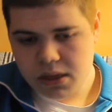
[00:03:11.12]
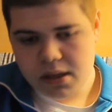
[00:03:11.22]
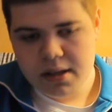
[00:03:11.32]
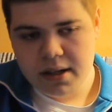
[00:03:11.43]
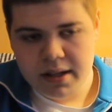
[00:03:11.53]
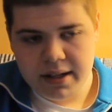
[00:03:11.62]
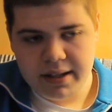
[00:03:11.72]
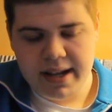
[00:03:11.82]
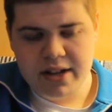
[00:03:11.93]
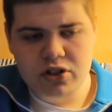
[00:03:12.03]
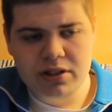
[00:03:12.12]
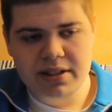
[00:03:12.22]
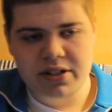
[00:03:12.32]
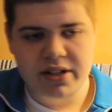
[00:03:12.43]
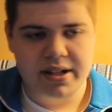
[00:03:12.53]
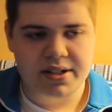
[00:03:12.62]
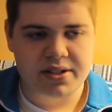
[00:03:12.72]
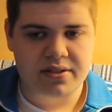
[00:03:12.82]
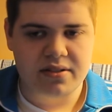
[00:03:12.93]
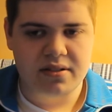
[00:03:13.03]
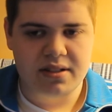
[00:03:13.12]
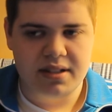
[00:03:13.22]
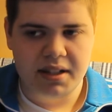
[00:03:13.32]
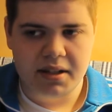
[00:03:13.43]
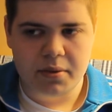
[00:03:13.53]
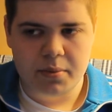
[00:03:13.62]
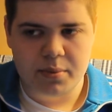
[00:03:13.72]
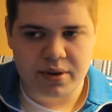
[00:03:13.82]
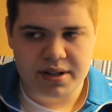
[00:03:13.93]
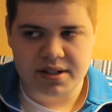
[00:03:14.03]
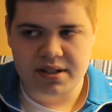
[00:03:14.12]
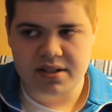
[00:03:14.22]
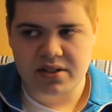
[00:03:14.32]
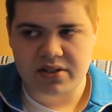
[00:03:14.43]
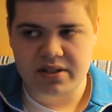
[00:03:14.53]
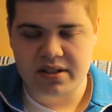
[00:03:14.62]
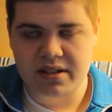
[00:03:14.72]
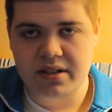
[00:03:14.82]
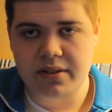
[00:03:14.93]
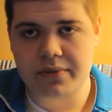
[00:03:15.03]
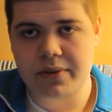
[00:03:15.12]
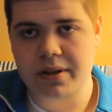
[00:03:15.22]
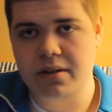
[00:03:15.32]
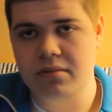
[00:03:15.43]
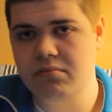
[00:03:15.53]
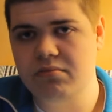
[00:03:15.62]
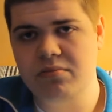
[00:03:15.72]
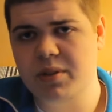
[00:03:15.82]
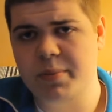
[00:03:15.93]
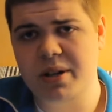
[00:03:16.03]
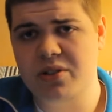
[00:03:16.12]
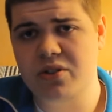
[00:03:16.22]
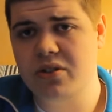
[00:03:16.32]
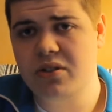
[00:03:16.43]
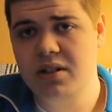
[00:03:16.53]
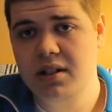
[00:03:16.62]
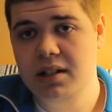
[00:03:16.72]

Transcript: Uh, it actually just decompresses the um, the picture